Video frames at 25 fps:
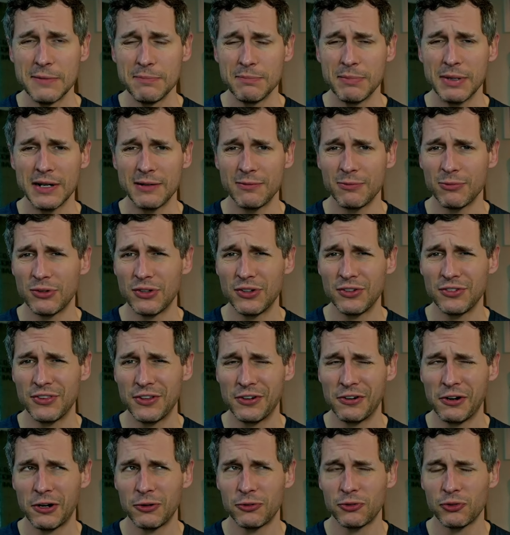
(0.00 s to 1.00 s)
But since
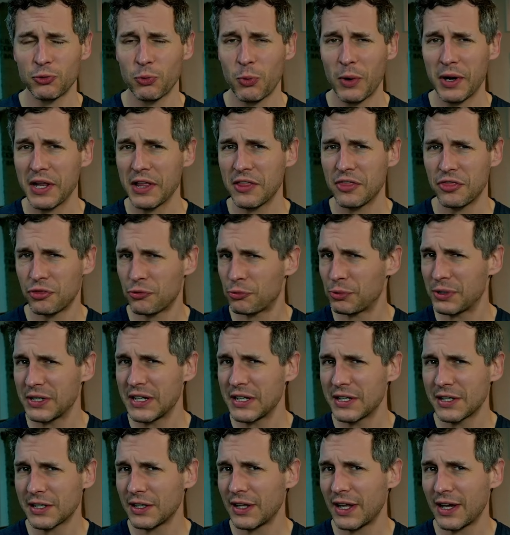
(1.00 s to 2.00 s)
there are 23
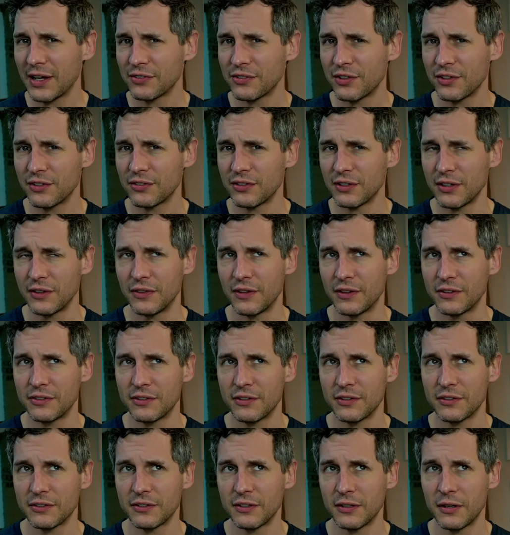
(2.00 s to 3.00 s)
classes in the
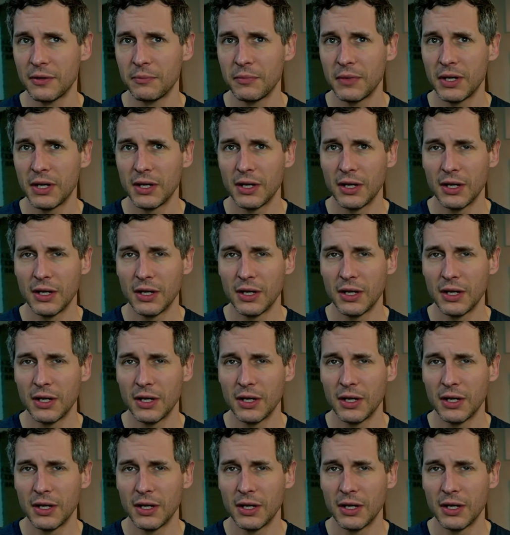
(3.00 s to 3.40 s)
system,